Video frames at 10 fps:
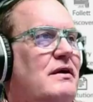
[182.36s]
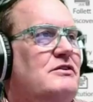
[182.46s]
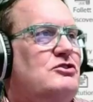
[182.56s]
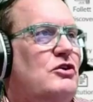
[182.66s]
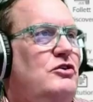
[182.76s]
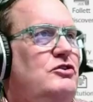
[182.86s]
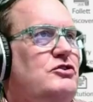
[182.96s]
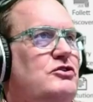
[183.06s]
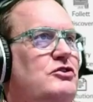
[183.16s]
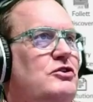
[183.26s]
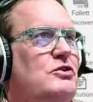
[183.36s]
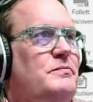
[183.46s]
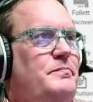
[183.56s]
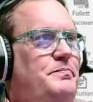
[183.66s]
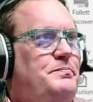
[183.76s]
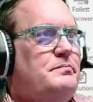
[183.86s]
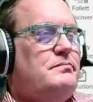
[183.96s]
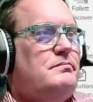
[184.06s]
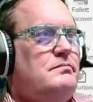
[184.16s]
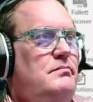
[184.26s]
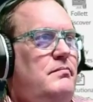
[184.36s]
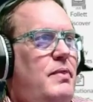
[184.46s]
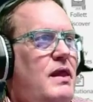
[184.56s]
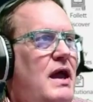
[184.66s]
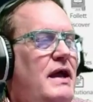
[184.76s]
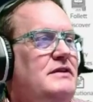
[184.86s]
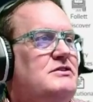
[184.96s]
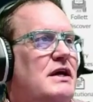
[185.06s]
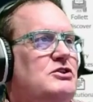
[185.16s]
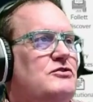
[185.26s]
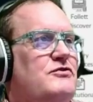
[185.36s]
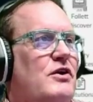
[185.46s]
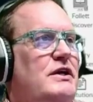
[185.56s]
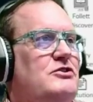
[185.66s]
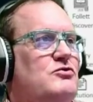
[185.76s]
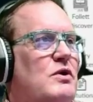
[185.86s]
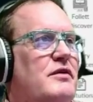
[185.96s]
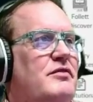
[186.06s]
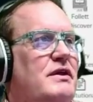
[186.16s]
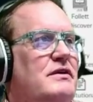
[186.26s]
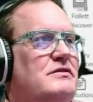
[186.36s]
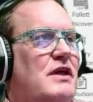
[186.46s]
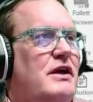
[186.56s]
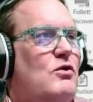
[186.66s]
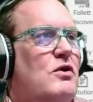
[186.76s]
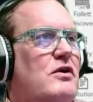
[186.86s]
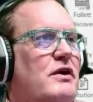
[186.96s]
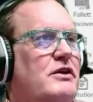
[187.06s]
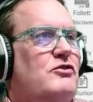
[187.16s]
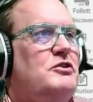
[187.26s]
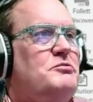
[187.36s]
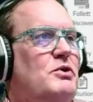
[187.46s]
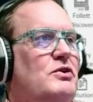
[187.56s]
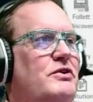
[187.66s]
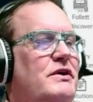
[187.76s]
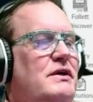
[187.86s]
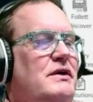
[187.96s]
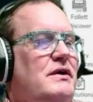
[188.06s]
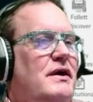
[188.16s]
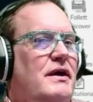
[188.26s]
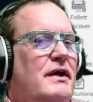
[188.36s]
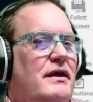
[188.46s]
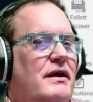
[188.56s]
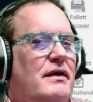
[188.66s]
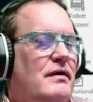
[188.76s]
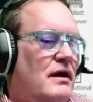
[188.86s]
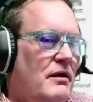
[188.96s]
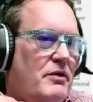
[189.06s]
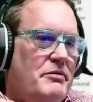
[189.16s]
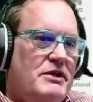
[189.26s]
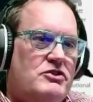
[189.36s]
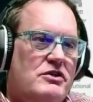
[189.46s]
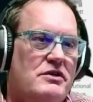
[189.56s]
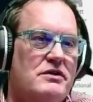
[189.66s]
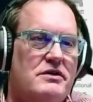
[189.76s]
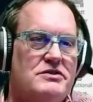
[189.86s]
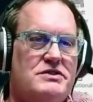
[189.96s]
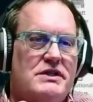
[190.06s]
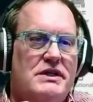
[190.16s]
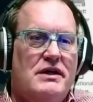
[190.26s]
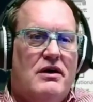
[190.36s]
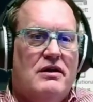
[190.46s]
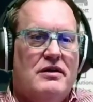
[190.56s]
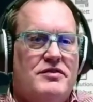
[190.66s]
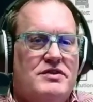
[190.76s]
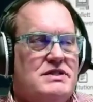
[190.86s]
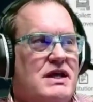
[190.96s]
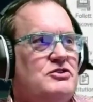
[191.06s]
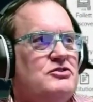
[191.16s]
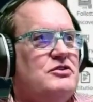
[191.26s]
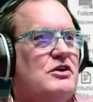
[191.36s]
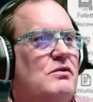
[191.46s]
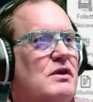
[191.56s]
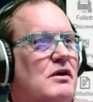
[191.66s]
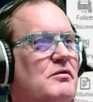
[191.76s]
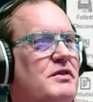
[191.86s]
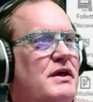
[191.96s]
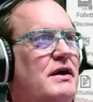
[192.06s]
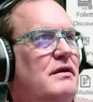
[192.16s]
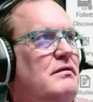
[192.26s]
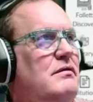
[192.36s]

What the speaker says: is so you should do eight sketches for each one of these, like order, increase, bold, and I want to make sure to see all of the sketches that go along with that.